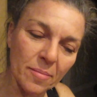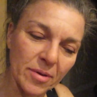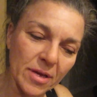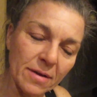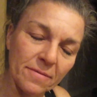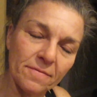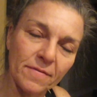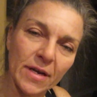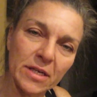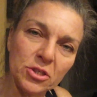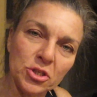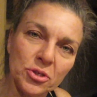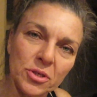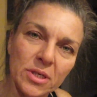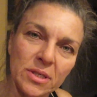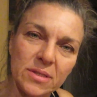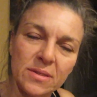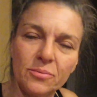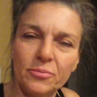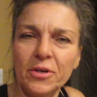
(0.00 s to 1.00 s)
Be
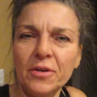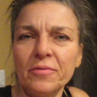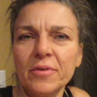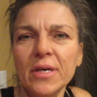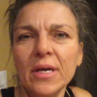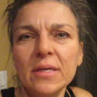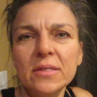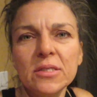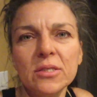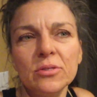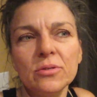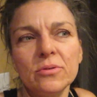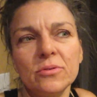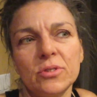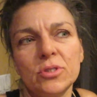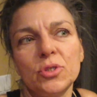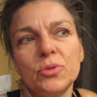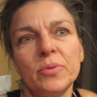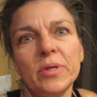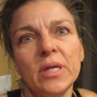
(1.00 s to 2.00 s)
adventurous. What have you got to
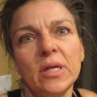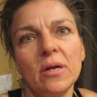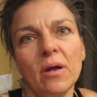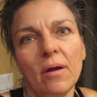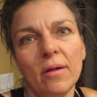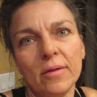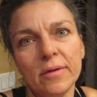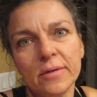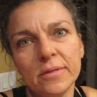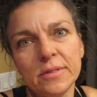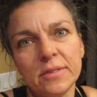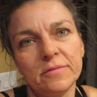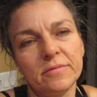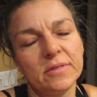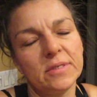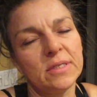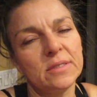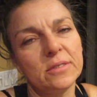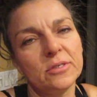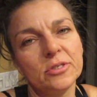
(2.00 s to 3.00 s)
lose? $20 if
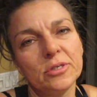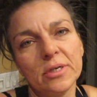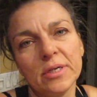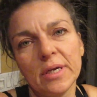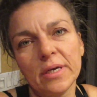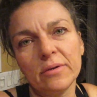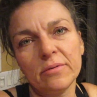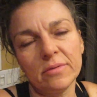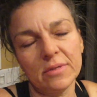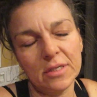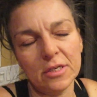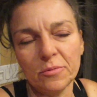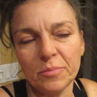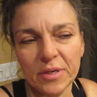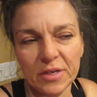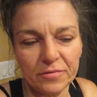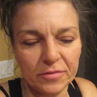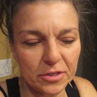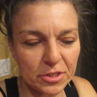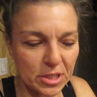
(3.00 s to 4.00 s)
it doesn't turn out. A little
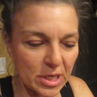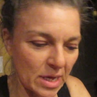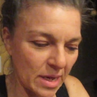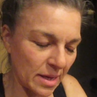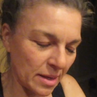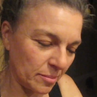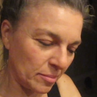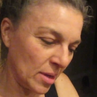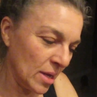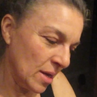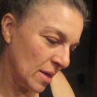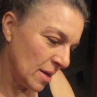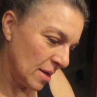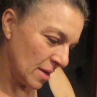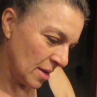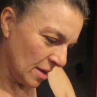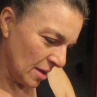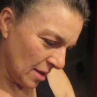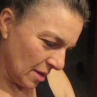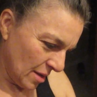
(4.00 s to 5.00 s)
bit of your time,
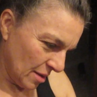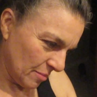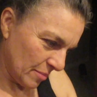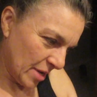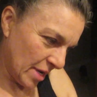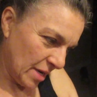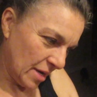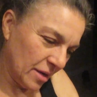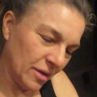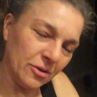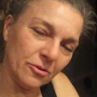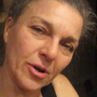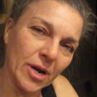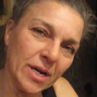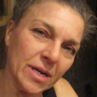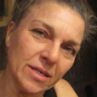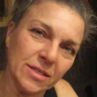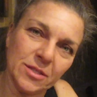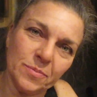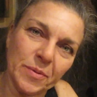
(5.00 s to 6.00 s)
but a
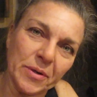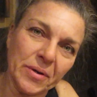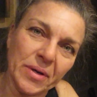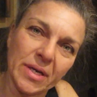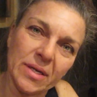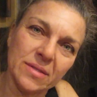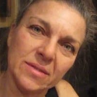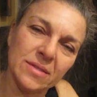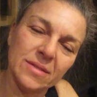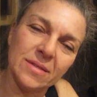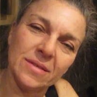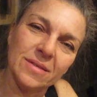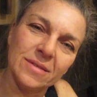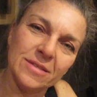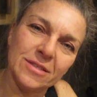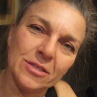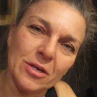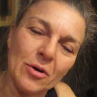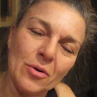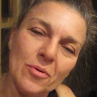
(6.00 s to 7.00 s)
great experience.
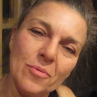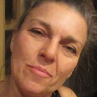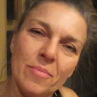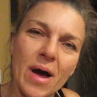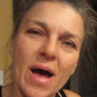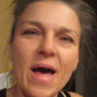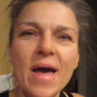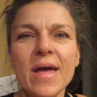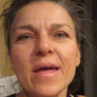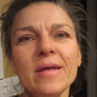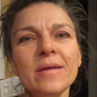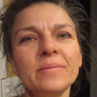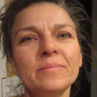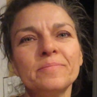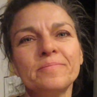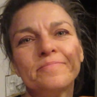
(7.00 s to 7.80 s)
So bye.